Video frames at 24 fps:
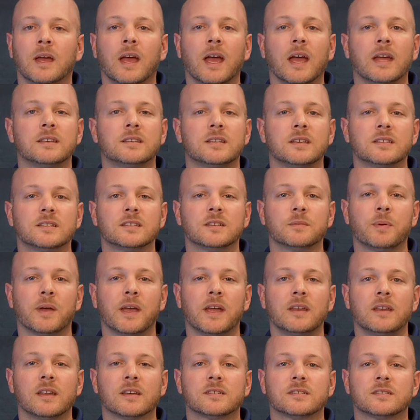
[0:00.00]

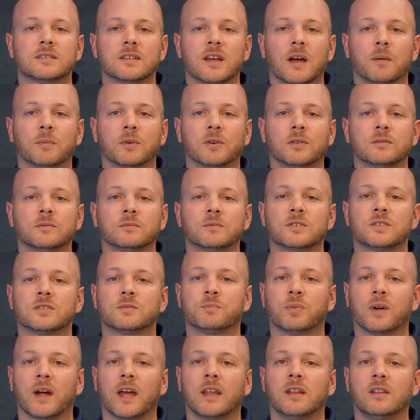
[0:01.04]
Anticipate a summer
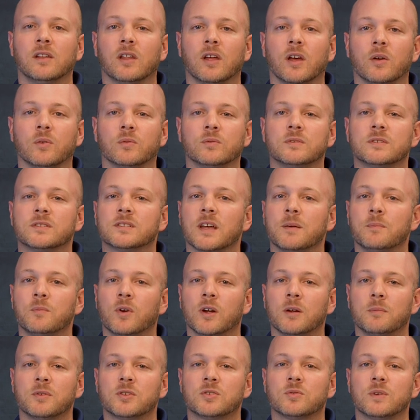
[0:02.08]
spread low
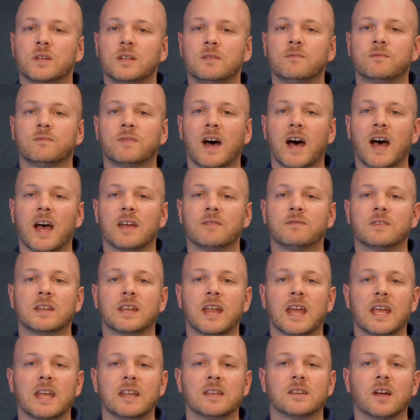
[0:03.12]
somewhere between five and
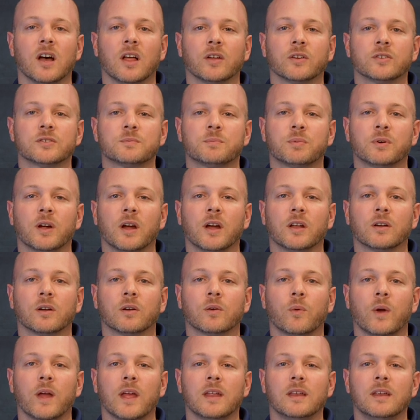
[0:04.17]
eight dollars per
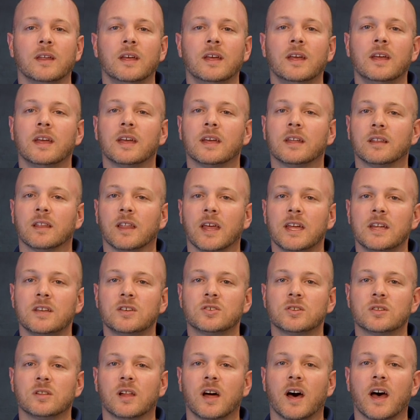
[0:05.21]
hundredweight in late
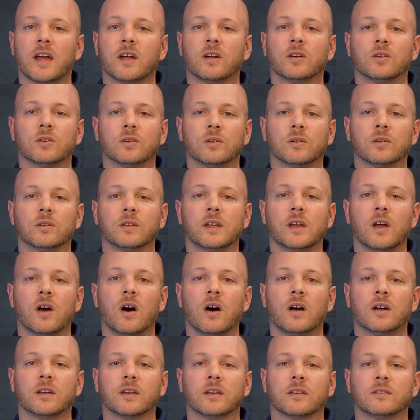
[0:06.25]
July or early
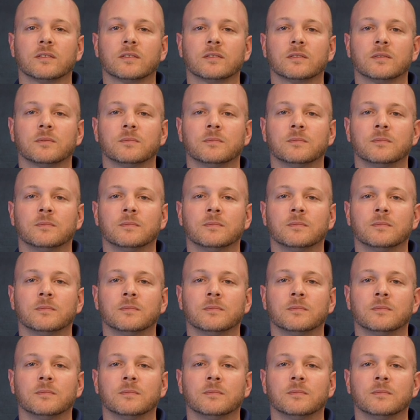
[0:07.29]
August.